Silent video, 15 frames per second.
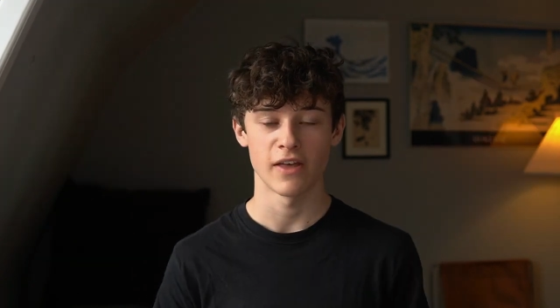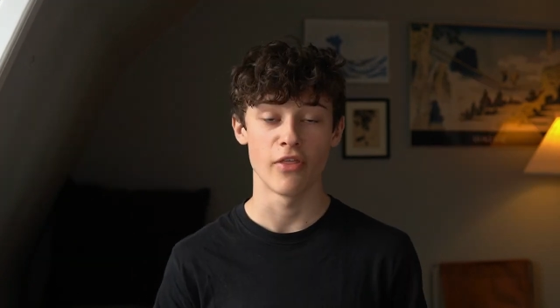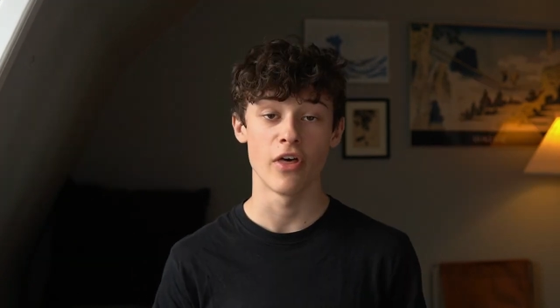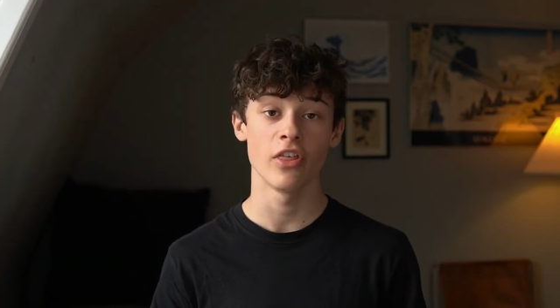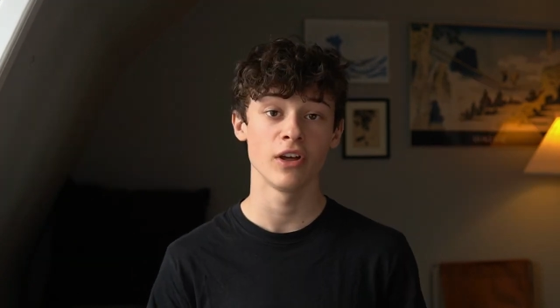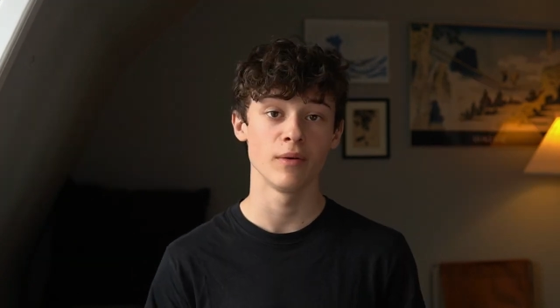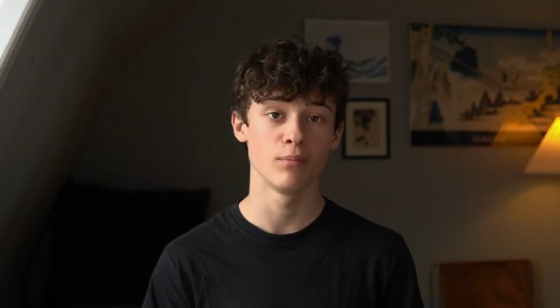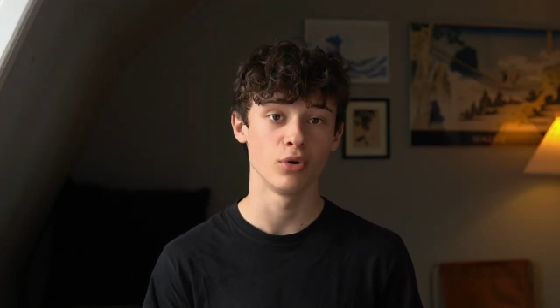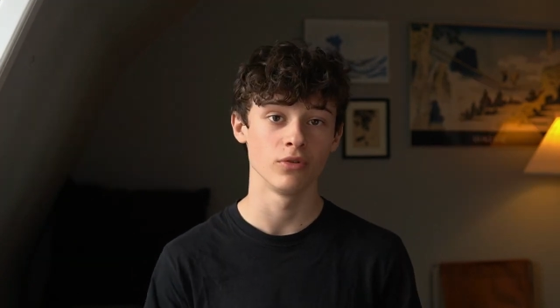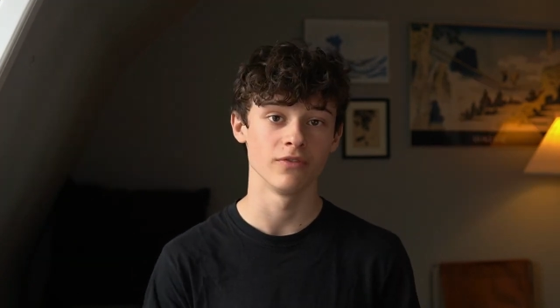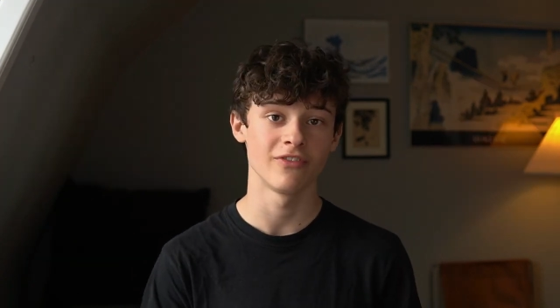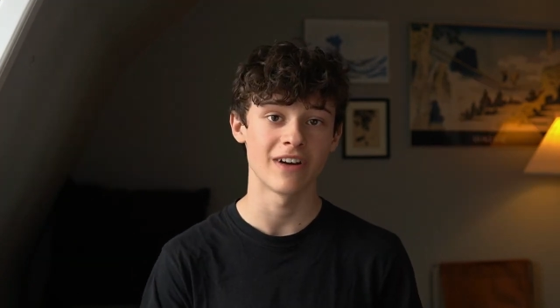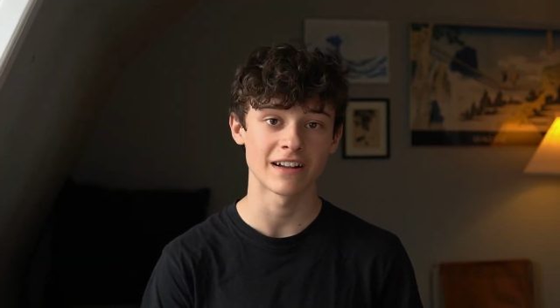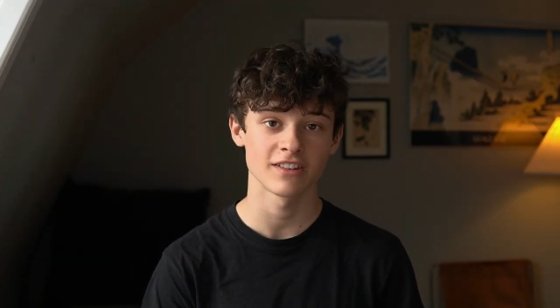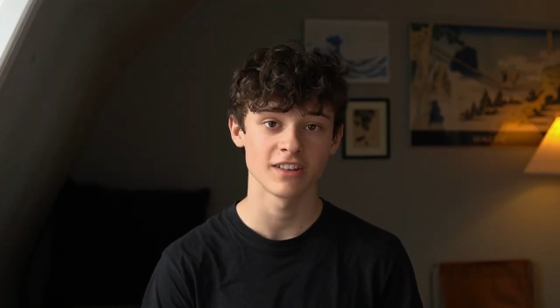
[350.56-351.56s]
Another
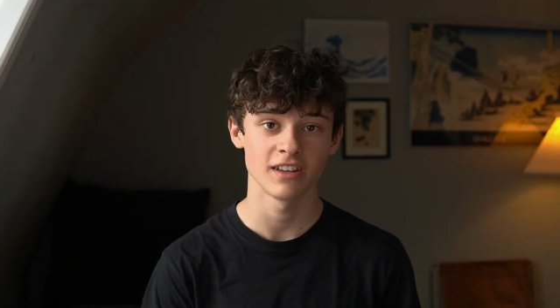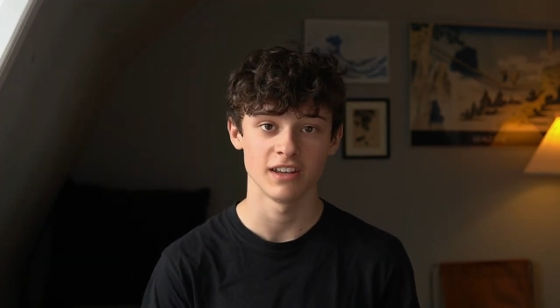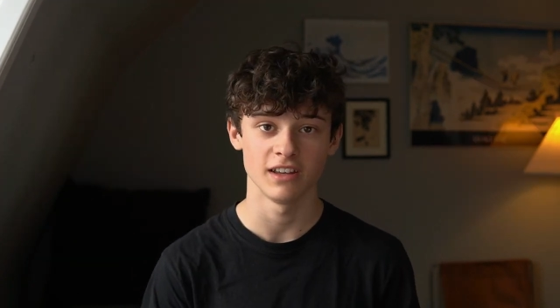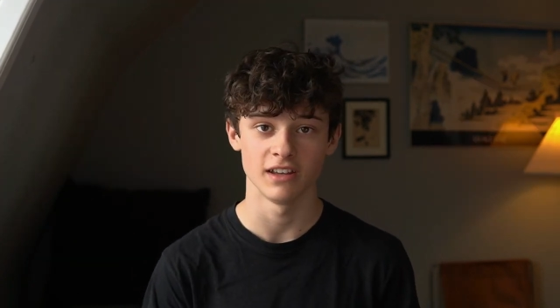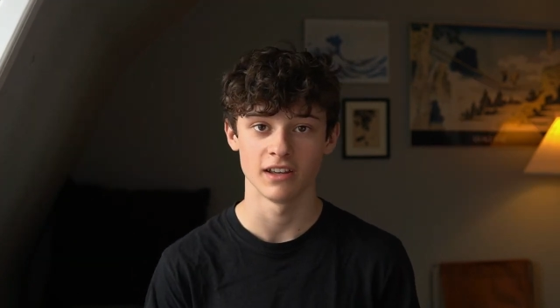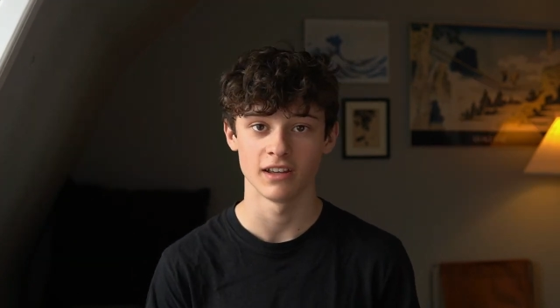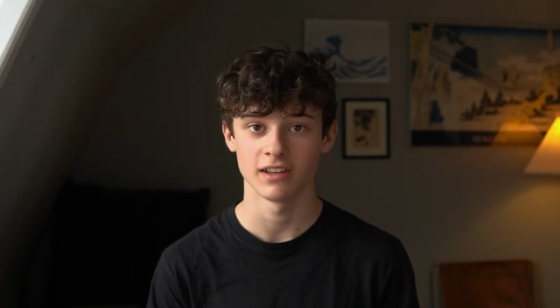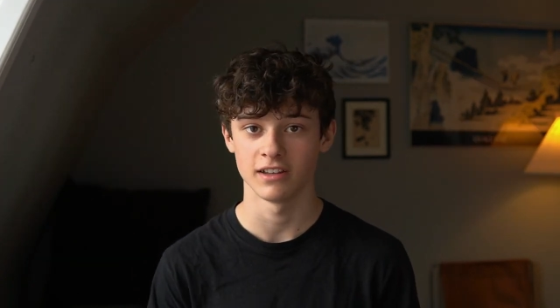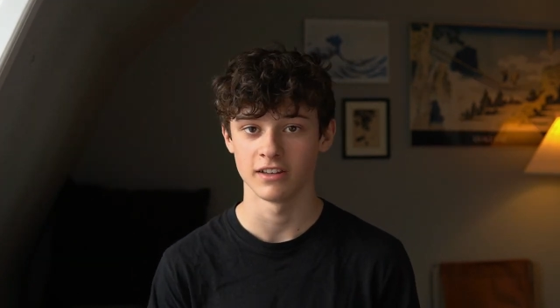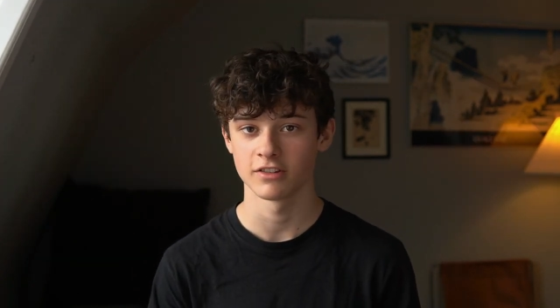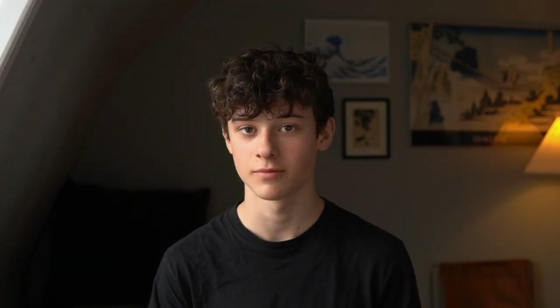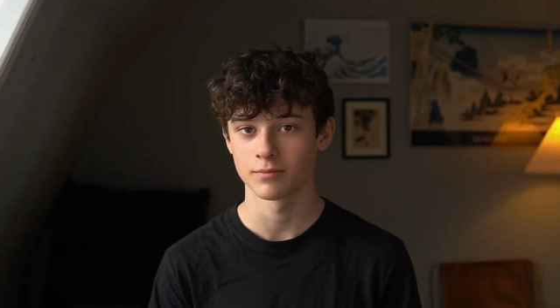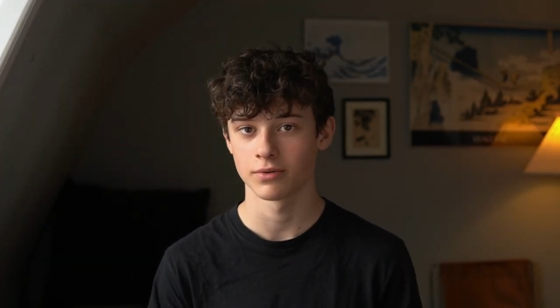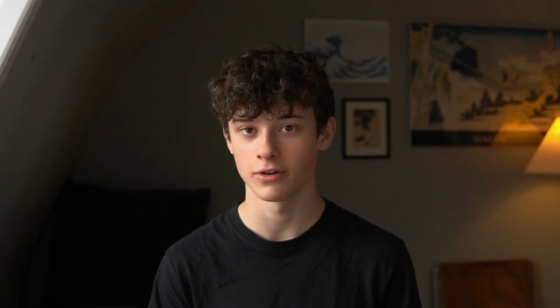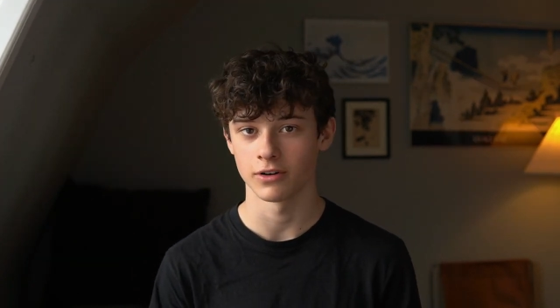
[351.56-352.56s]
important factor here
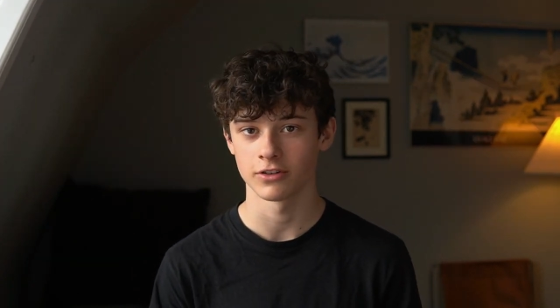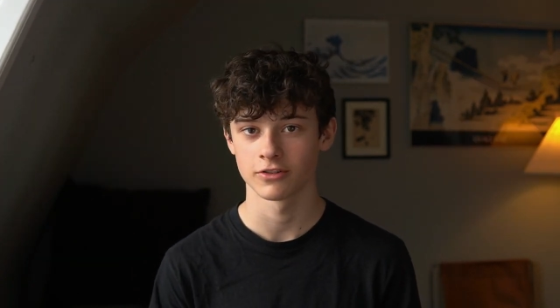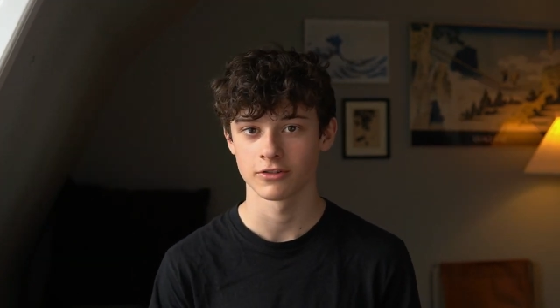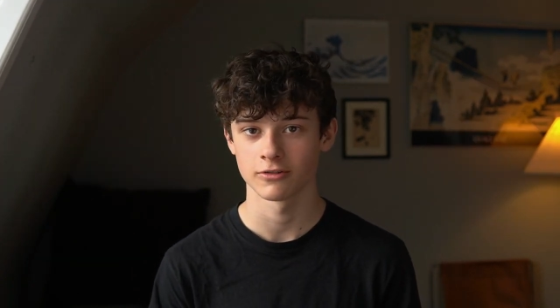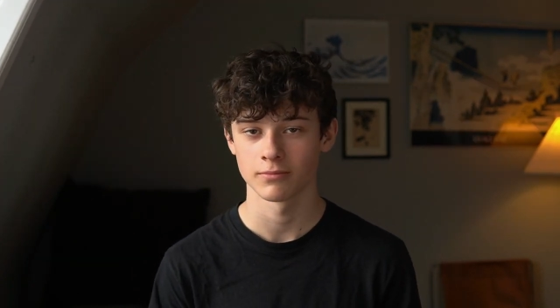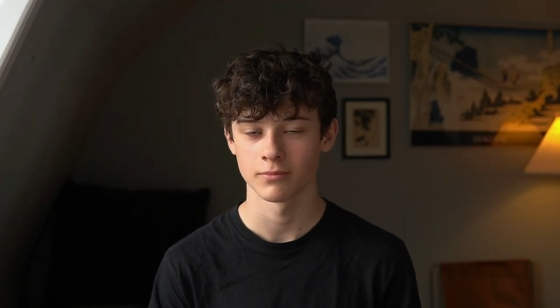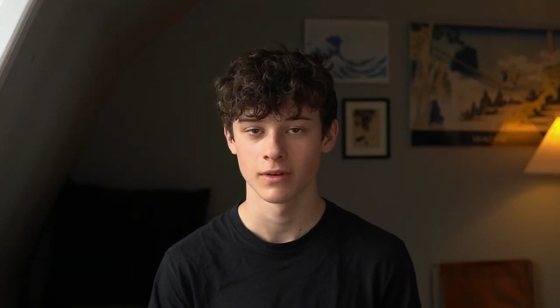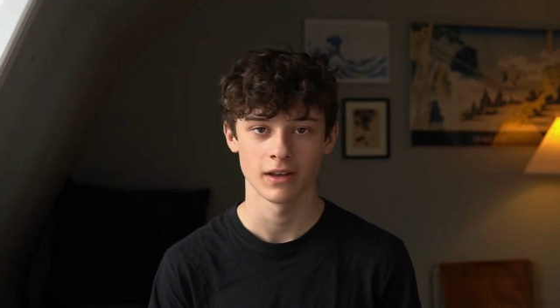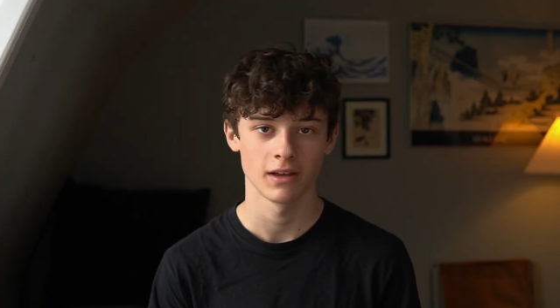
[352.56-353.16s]
is price,